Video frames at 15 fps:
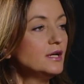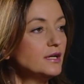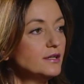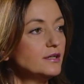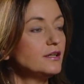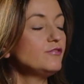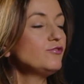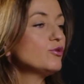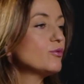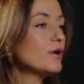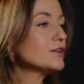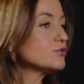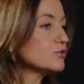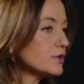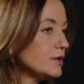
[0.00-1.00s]
If you
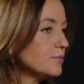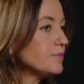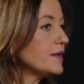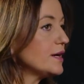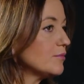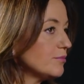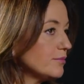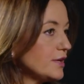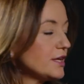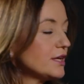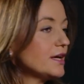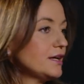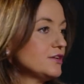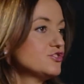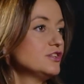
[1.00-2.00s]
want to keep them
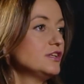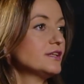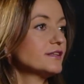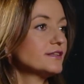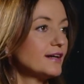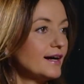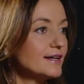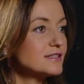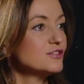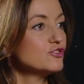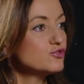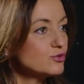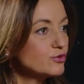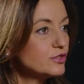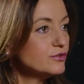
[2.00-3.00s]
engaged in a task, you
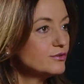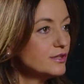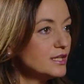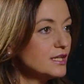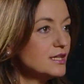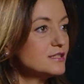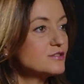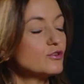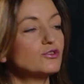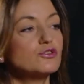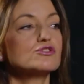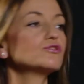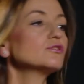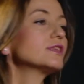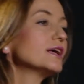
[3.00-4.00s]
should do this, or you
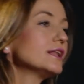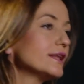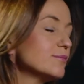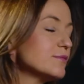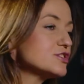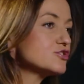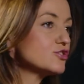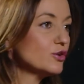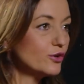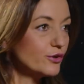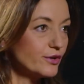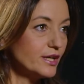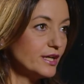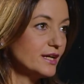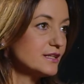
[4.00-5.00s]
should tell them a
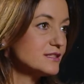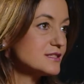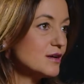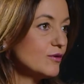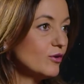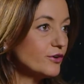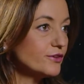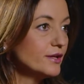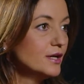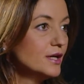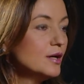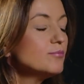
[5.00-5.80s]
story, and so on.